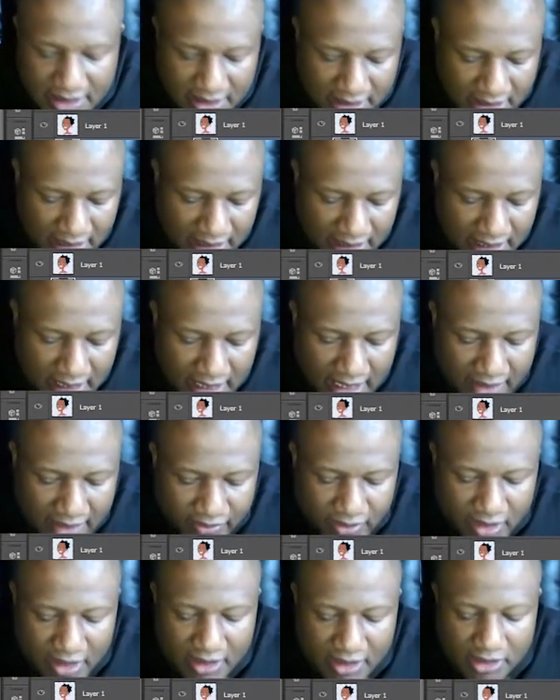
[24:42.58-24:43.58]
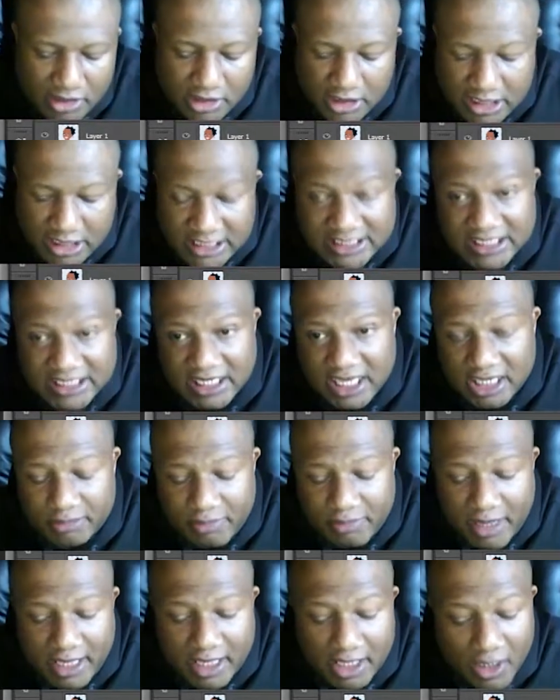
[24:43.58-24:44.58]
and then deselect by
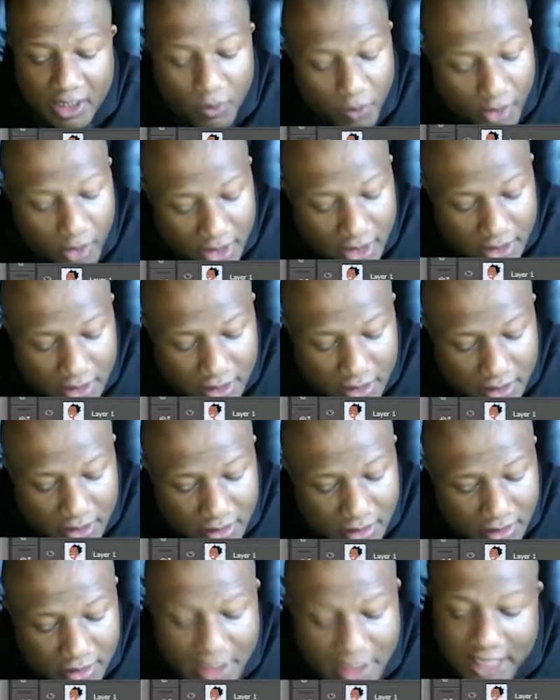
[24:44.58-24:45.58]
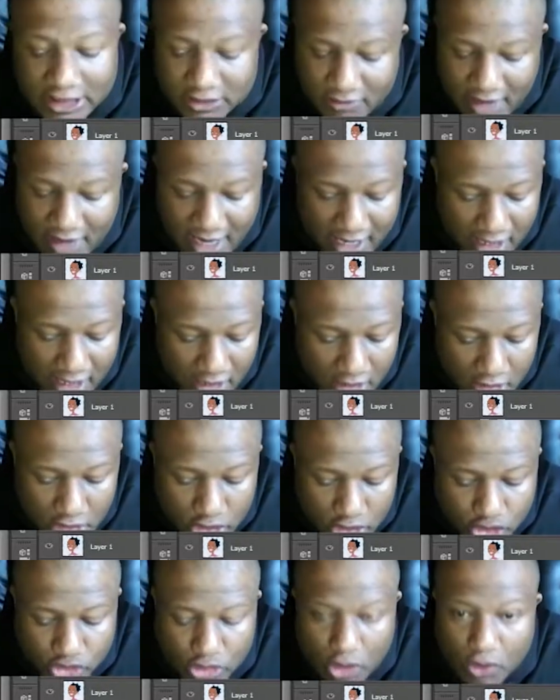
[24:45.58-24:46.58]
hitting what? That's right,
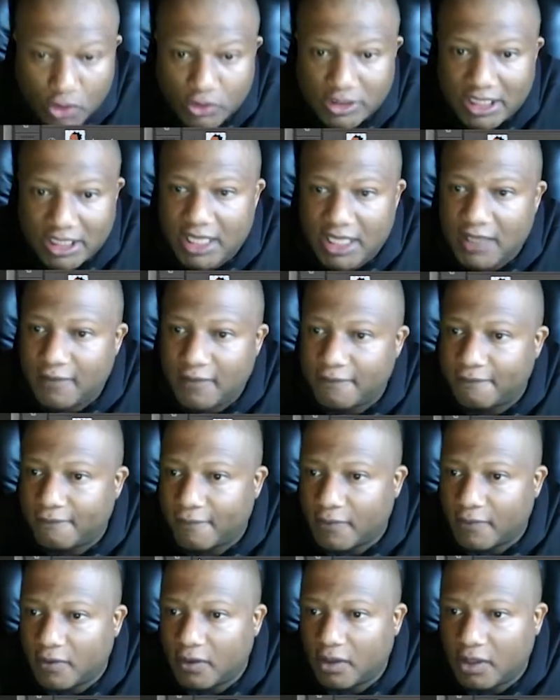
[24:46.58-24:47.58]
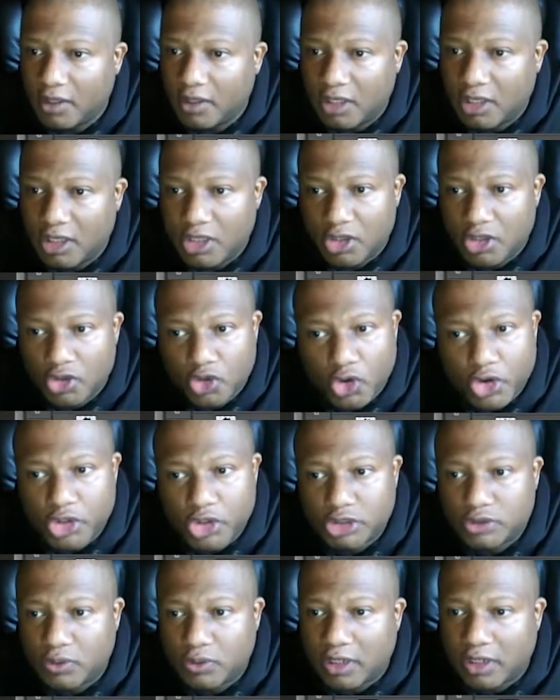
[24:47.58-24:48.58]
Control D. Know your
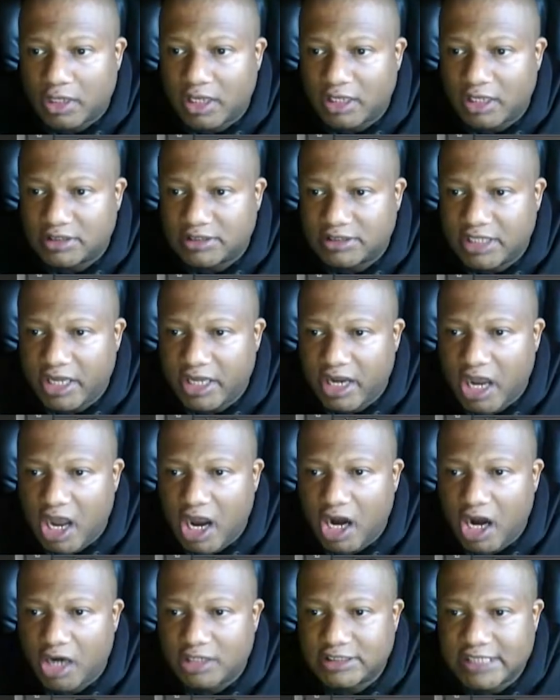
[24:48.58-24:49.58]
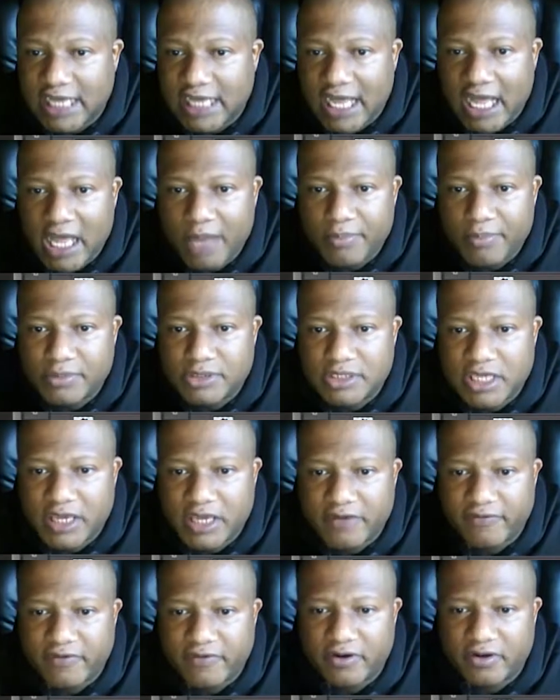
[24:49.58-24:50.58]
shortcuts. They are a time saver.
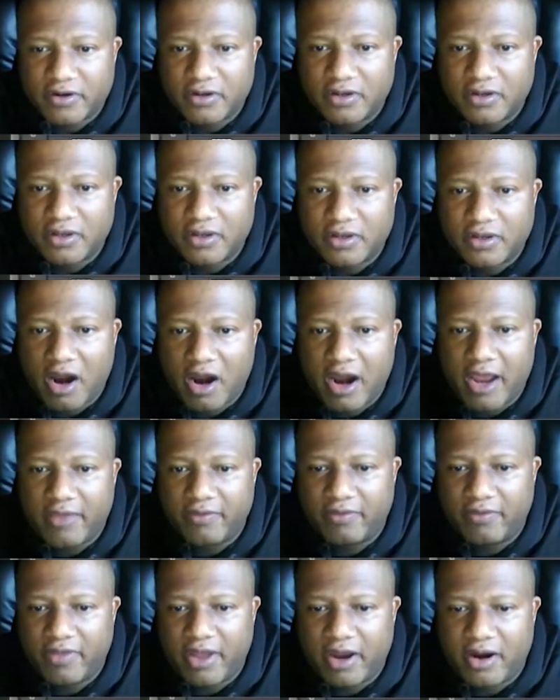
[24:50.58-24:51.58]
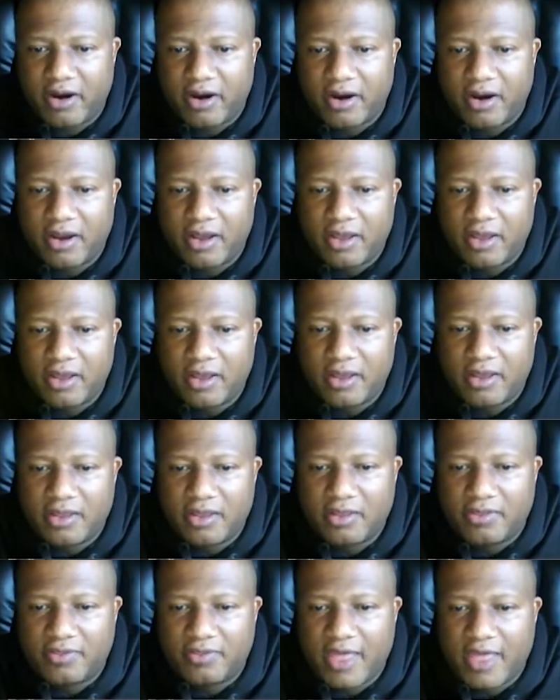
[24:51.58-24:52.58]
All right, there.
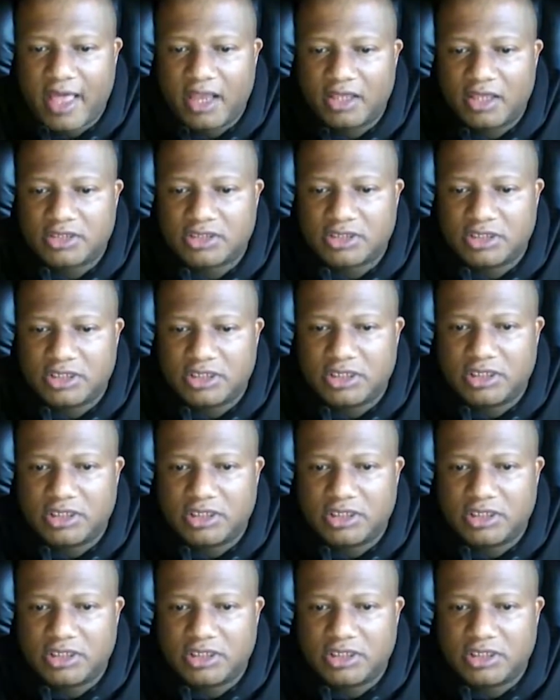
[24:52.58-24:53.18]
That looks good.